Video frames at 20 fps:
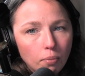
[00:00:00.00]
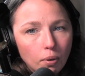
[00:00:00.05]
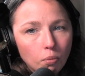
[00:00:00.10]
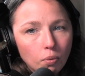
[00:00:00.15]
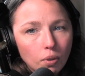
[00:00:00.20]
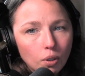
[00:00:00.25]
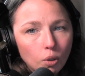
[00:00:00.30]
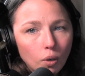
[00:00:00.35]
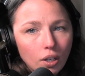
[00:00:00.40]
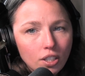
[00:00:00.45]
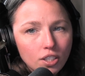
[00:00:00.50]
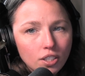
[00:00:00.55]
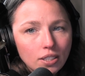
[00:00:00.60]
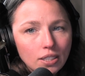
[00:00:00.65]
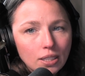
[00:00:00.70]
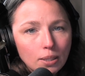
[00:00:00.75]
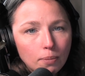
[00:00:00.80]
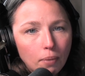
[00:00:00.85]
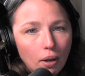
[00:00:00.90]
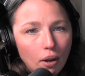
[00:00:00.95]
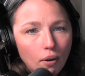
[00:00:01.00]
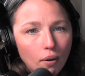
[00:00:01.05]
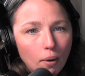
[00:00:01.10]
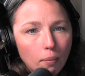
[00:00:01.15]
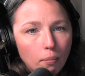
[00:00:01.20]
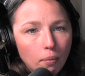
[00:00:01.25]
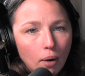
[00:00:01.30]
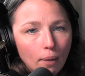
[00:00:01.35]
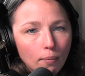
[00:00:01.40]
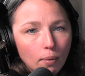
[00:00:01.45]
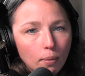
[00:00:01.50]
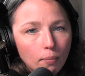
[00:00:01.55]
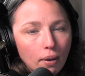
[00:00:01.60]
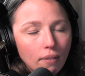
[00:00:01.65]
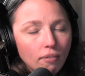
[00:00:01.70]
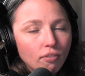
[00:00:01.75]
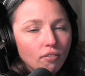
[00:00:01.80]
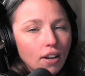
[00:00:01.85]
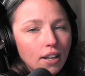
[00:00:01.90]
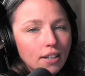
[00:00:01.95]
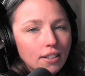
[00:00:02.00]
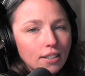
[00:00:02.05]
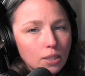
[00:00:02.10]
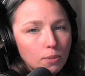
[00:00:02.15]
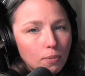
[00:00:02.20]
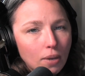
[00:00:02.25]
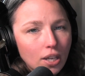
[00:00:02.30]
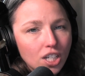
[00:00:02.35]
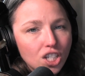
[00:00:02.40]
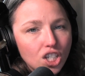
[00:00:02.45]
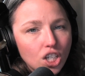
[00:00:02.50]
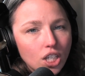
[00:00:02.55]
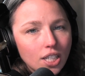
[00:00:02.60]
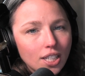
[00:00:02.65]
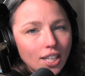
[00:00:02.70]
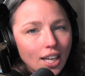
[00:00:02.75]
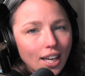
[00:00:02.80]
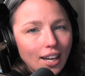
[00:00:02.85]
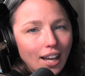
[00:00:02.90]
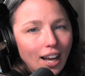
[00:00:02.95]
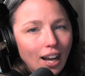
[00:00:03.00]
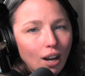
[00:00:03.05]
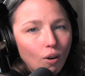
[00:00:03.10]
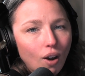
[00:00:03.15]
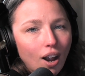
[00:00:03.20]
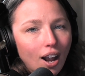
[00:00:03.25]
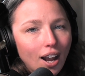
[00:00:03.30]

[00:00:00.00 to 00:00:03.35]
but with questions about a problem my friend is managing and how